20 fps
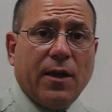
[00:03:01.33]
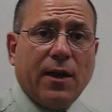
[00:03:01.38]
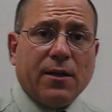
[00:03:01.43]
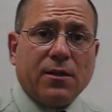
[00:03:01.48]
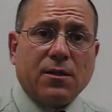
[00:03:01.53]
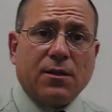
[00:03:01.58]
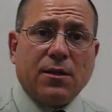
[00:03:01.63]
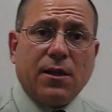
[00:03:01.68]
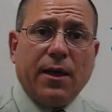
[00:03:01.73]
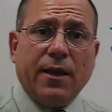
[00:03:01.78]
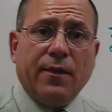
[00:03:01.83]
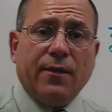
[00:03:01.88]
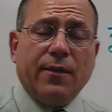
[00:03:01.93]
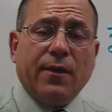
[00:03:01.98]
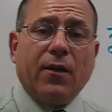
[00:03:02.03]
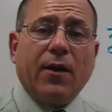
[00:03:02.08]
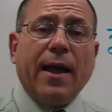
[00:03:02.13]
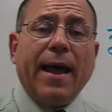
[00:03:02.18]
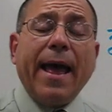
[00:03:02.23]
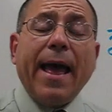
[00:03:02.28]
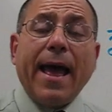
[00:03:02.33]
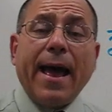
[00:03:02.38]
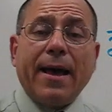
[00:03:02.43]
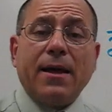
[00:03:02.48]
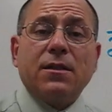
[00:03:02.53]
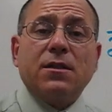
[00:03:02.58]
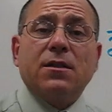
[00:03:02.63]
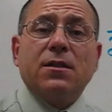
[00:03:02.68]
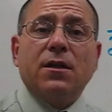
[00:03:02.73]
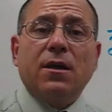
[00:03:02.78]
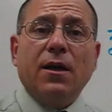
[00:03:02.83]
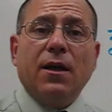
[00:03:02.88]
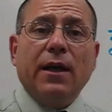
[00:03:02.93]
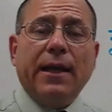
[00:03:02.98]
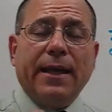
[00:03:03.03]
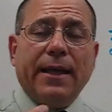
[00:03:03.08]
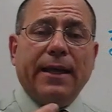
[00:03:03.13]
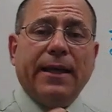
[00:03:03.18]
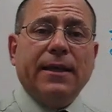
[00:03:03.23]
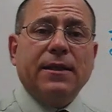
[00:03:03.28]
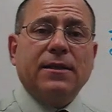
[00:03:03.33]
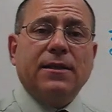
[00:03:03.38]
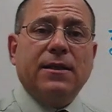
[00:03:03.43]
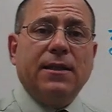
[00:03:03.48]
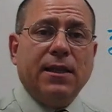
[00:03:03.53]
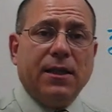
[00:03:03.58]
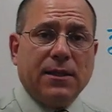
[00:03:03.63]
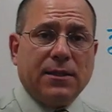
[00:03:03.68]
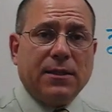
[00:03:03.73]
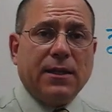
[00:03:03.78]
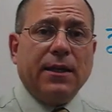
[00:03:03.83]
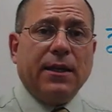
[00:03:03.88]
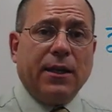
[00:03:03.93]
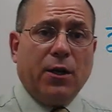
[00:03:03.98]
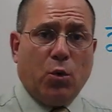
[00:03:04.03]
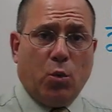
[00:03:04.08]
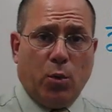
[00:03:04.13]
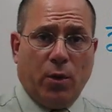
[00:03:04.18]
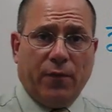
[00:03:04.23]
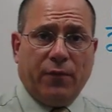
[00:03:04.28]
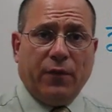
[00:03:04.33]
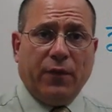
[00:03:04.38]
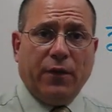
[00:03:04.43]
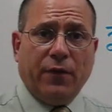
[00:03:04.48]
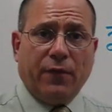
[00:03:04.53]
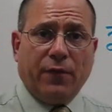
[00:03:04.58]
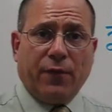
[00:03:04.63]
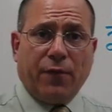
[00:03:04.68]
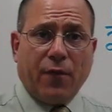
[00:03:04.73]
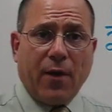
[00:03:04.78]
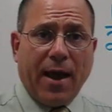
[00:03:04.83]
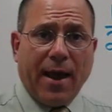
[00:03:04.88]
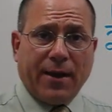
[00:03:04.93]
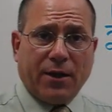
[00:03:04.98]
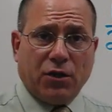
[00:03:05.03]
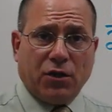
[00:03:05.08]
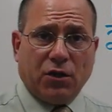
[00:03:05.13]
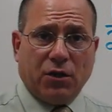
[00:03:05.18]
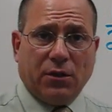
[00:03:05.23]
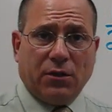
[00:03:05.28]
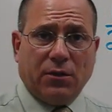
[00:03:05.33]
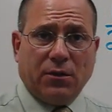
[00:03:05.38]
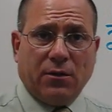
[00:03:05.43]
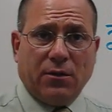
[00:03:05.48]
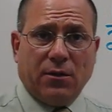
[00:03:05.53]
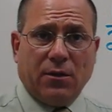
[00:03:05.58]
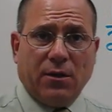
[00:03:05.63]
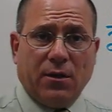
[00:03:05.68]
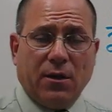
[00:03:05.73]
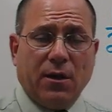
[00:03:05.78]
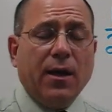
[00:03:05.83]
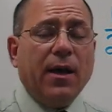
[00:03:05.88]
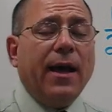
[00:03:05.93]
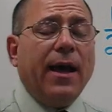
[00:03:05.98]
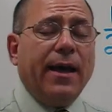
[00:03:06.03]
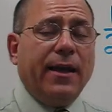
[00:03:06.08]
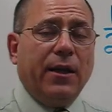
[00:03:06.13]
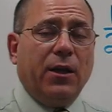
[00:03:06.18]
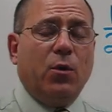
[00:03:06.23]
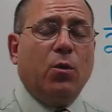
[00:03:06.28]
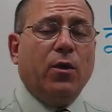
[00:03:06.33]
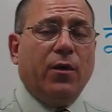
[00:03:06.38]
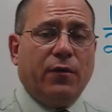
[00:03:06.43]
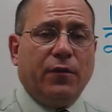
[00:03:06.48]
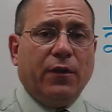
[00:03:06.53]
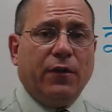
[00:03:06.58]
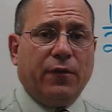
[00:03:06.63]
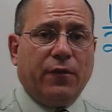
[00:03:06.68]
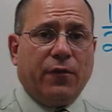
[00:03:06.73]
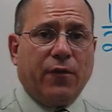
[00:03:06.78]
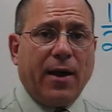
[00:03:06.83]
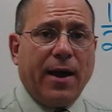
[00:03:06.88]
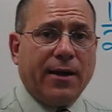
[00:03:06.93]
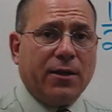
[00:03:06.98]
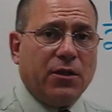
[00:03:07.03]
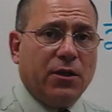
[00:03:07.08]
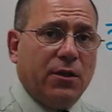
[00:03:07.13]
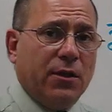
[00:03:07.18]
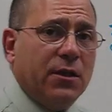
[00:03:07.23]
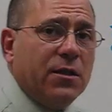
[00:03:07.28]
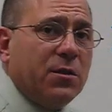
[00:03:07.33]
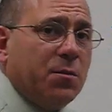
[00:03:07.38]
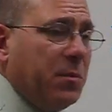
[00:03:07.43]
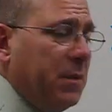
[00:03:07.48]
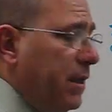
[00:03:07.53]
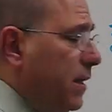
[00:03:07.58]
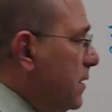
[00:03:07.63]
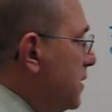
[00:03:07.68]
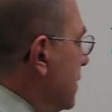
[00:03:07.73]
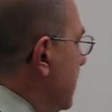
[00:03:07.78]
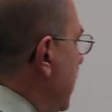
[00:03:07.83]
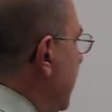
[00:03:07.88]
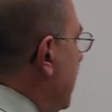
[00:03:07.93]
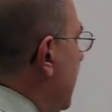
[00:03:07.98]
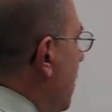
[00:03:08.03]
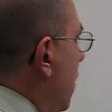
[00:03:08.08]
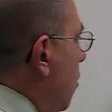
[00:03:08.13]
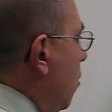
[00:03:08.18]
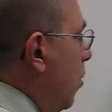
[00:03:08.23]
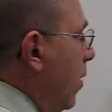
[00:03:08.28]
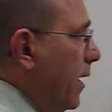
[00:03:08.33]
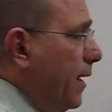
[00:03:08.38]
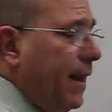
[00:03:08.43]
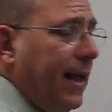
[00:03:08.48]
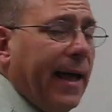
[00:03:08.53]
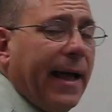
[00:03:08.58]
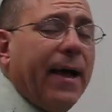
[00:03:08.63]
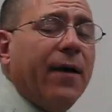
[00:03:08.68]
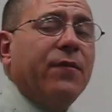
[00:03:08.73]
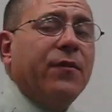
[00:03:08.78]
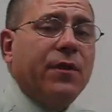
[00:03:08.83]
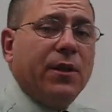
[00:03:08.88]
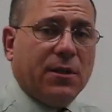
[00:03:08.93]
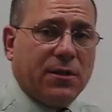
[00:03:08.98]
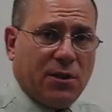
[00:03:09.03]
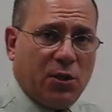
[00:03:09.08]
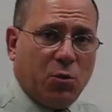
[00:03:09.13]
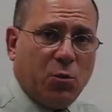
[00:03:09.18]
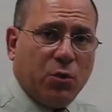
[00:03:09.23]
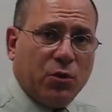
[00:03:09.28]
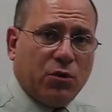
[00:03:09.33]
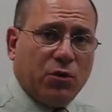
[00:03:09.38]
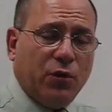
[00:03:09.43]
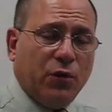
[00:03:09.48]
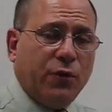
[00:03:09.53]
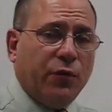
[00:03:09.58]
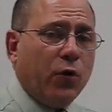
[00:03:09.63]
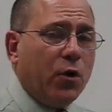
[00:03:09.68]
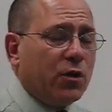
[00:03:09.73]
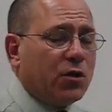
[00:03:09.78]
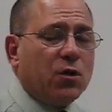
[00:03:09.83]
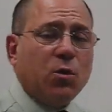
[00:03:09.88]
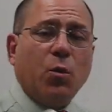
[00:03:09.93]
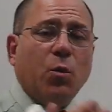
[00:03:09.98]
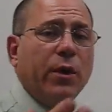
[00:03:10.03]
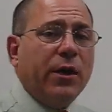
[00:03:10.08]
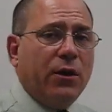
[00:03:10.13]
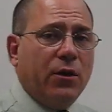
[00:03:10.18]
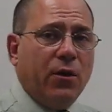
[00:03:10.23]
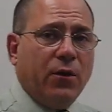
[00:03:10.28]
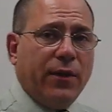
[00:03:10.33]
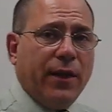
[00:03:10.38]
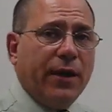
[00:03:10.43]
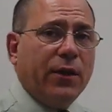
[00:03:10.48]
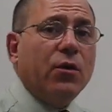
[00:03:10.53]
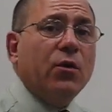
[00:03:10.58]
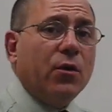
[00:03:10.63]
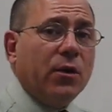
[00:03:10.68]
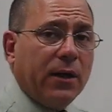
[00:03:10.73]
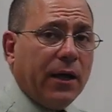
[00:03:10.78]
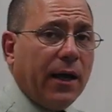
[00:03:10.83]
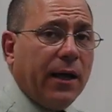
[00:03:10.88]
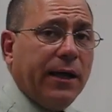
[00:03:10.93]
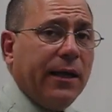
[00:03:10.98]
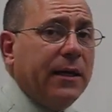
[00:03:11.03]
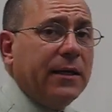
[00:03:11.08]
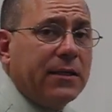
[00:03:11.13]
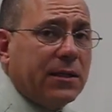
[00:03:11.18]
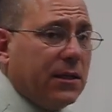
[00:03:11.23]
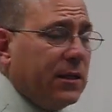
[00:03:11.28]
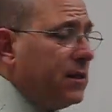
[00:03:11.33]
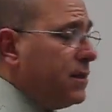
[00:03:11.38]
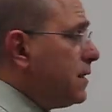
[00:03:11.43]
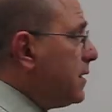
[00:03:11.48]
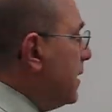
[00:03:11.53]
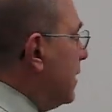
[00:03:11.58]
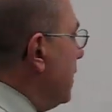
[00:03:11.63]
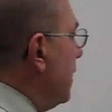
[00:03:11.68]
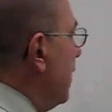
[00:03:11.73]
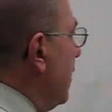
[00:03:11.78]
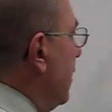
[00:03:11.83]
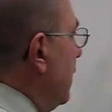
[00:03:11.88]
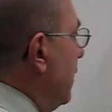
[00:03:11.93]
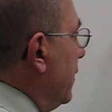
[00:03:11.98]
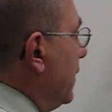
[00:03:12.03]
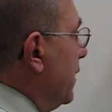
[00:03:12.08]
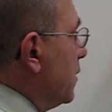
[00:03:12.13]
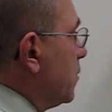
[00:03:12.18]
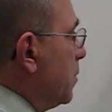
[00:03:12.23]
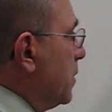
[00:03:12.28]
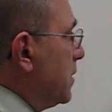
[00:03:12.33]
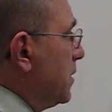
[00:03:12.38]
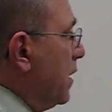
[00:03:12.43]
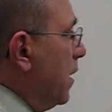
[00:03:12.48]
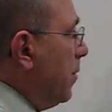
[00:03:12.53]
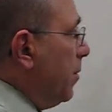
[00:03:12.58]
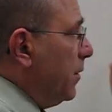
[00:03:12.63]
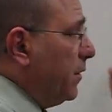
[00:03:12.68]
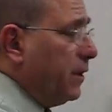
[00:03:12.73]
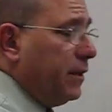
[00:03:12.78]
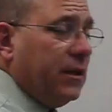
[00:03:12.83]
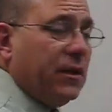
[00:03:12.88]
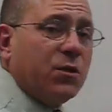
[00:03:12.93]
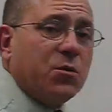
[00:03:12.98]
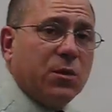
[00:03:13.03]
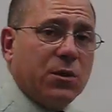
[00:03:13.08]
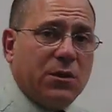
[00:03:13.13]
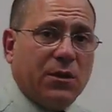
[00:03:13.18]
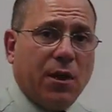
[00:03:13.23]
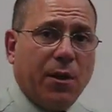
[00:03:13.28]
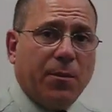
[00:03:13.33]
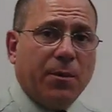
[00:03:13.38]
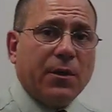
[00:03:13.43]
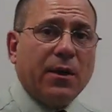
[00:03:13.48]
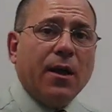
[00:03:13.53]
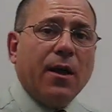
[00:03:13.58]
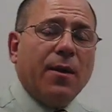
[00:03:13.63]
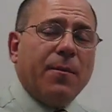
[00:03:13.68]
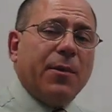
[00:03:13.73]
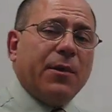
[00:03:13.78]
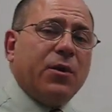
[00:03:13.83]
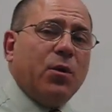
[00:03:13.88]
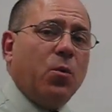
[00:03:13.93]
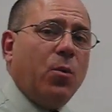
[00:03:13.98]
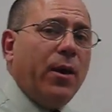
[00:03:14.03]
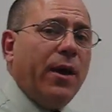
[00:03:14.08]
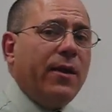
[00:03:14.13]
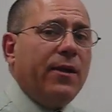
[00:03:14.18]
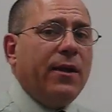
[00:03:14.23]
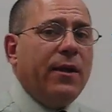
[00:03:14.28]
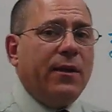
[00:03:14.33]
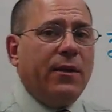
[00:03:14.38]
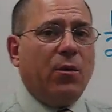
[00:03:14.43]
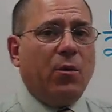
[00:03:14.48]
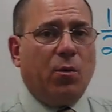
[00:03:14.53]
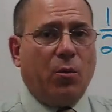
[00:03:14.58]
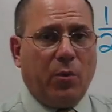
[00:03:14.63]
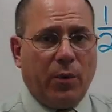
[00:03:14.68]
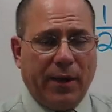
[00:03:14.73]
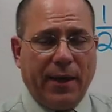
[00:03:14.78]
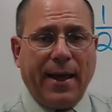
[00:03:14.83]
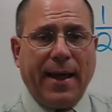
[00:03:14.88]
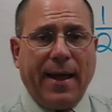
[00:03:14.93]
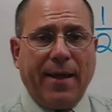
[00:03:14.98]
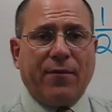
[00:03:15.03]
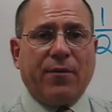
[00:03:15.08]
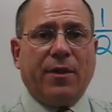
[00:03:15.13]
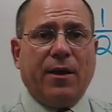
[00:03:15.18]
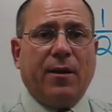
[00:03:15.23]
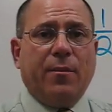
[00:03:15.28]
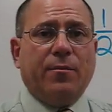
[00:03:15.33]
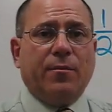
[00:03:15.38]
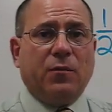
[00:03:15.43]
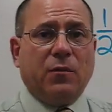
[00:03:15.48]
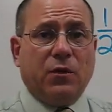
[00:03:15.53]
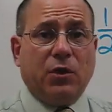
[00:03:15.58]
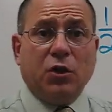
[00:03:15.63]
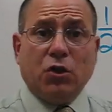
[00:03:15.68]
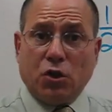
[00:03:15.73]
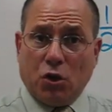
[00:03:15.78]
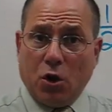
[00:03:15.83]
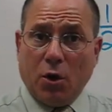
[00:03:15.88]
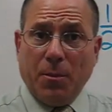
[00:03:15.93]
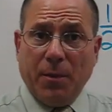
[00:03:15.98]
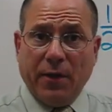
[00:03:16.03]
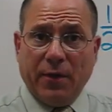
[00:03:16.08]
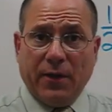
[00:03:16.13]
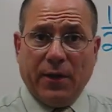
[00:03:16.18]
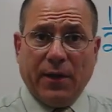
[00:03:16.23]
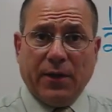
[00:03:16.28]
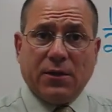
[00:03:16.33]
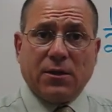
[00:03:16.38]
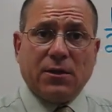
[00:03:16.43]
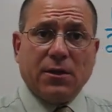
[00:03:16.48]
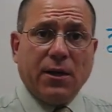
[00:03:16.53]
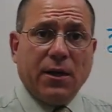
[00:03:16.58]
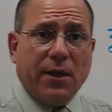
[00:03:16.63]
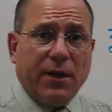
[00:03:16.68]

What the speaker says: this, and they're asked, is this an equivalent fraction? An equivalent fraction, this means that 1/2 does equal 2/4. We know that. You can easily see that this was doubled and this was doubled. But the way that we have them determine this